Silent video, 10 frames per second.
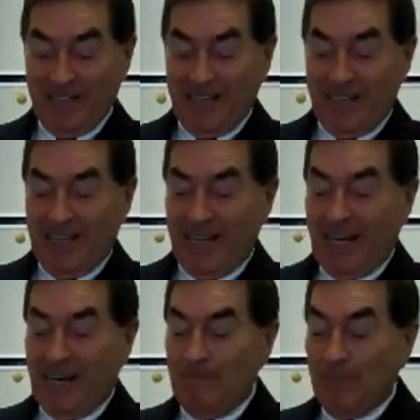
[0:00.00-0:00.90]
Uh,
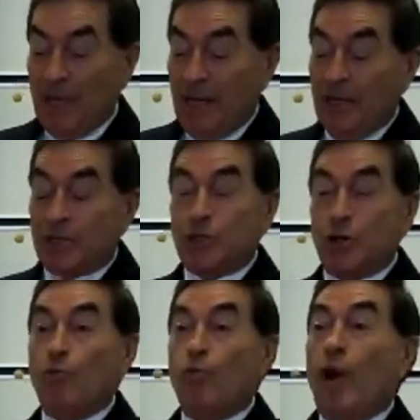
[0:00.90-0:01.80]
so
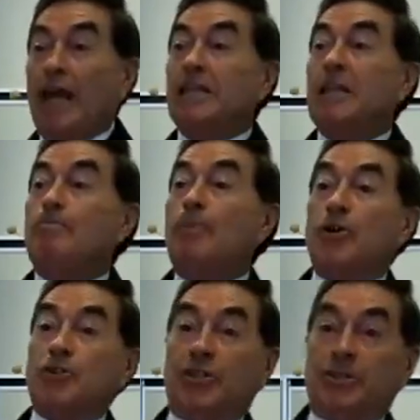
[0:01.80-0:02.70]
when the
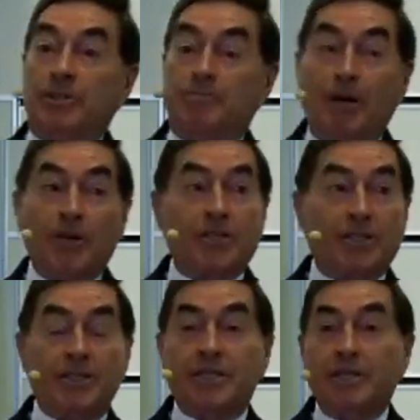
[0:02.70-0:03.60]
Persians Persians
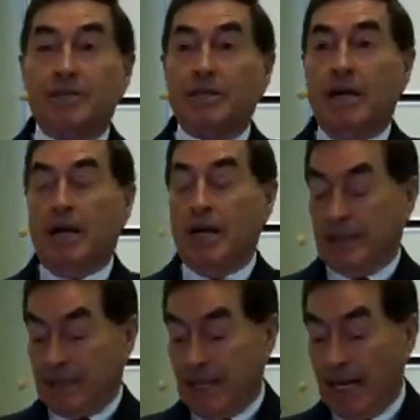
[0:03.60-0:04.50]
uh,
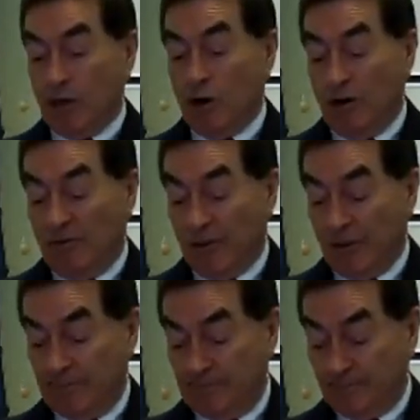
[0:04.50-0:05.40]
take over,
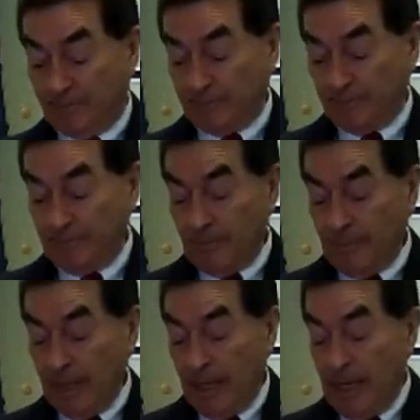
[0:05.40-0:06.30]

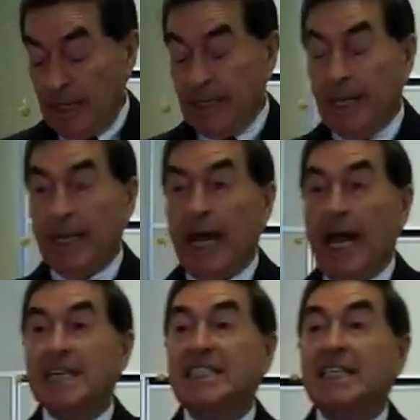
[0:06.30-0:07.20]
then
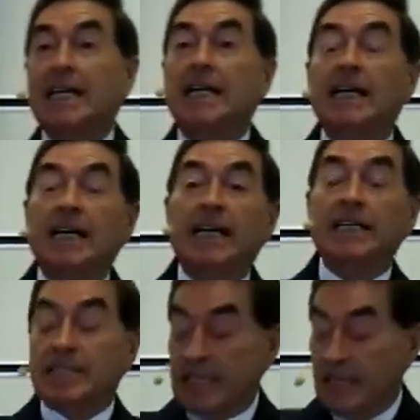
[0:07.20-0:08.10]
Ezra is
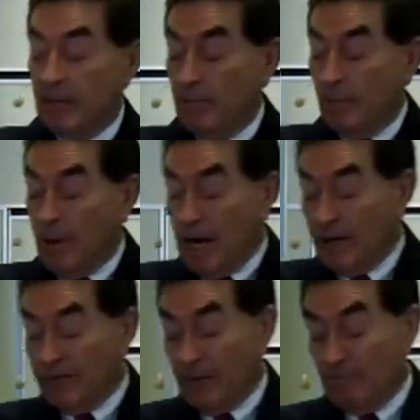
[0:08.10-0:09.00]
one of the
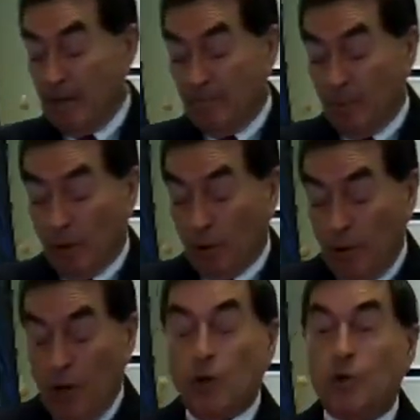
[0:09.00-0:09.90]
people
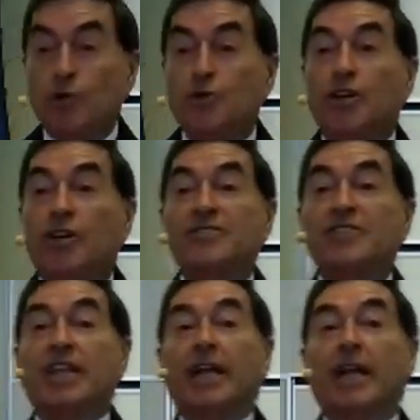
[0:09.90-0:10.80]
who serves the
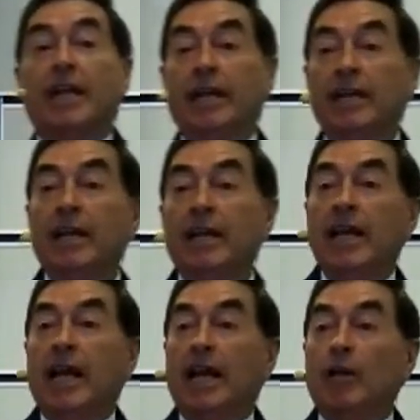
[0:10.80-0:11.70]
king,
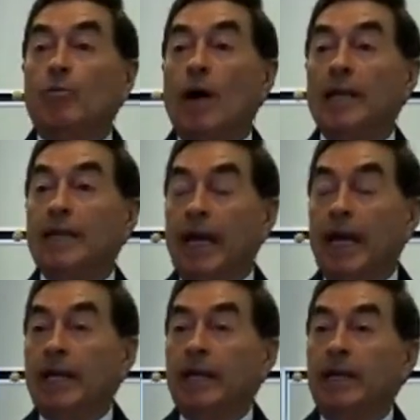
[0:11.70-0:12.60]
and one day
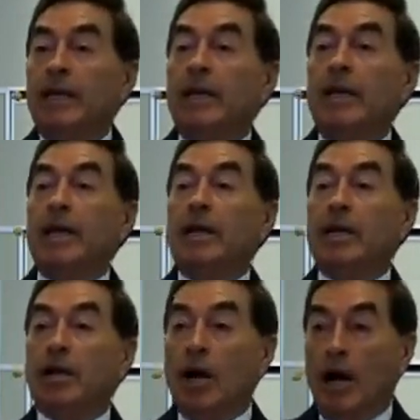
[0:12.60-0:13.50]
he
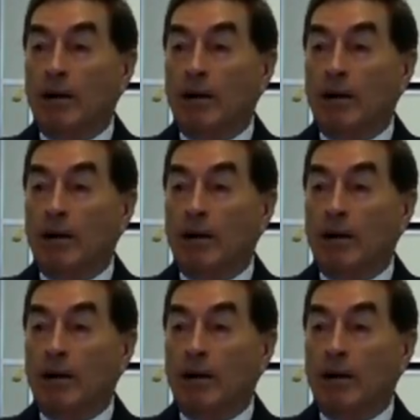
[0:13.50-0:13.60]
comes